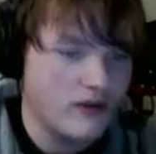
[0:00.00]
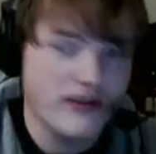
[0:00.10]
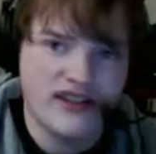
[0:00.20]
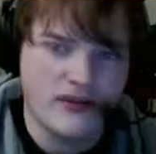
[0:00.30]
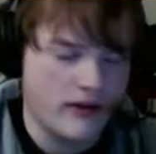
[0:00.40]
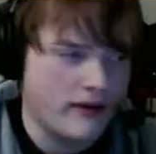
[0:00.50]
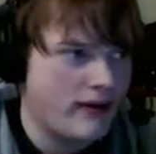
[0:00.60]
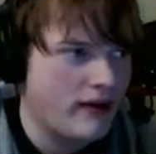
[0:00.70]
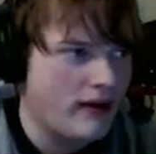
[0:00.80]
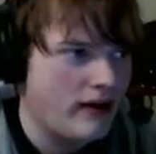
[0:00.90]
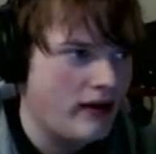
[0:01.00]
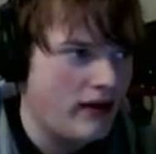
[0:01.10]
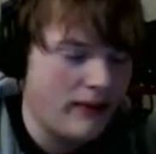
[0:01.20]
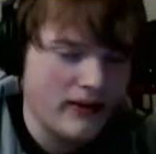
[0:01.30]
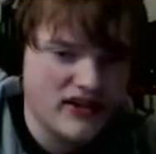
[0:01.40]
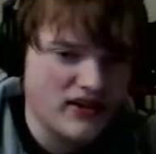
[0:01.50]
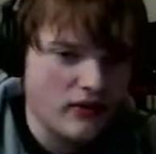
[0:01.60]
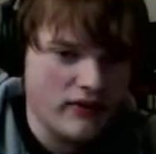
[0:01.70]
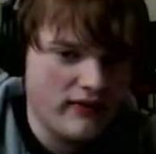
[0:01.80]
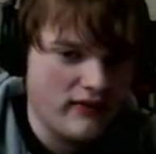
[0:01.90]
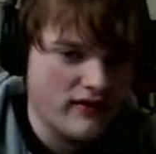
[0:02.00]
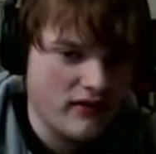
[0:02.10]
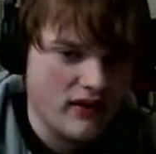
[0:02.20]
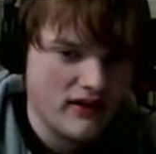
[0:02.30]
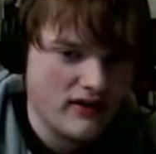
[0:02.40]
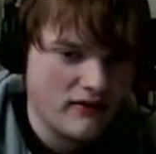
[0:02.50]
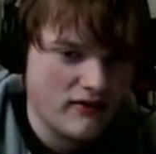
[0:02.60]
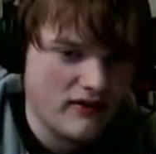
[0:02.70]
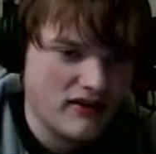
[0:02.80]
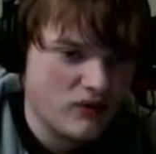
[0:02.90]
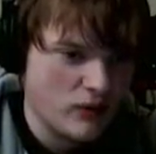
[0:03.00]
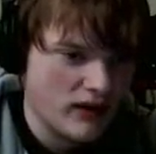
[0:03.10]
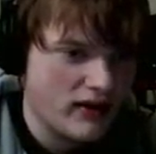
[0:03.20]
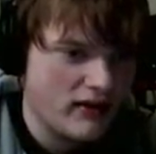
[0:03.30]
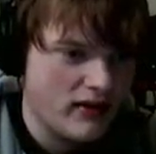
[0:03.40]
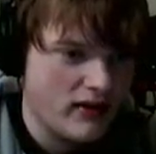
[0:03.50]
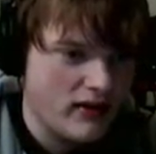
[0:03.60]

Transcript: let's go in this door. I'm getting so confused and lost here and disoriented.